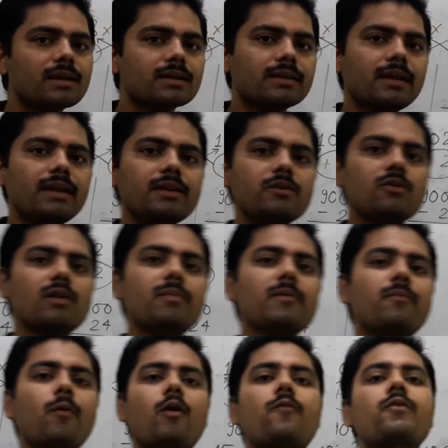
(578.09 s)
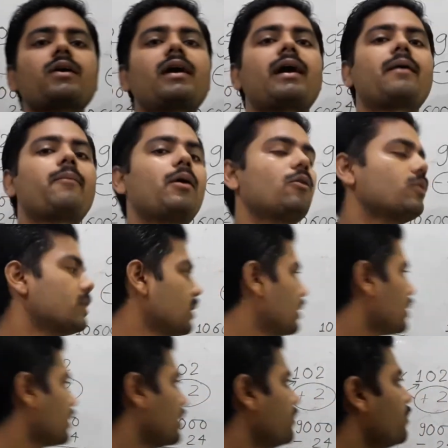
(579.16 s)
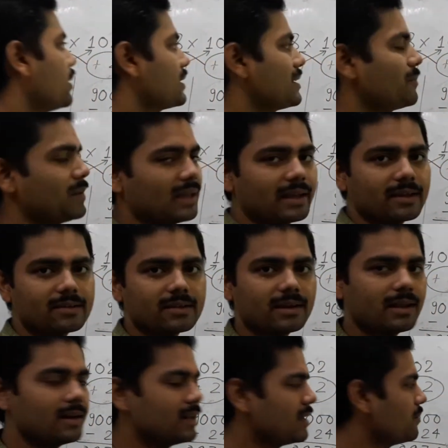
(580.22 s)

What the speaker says: then you will be perfect about the multiplication, and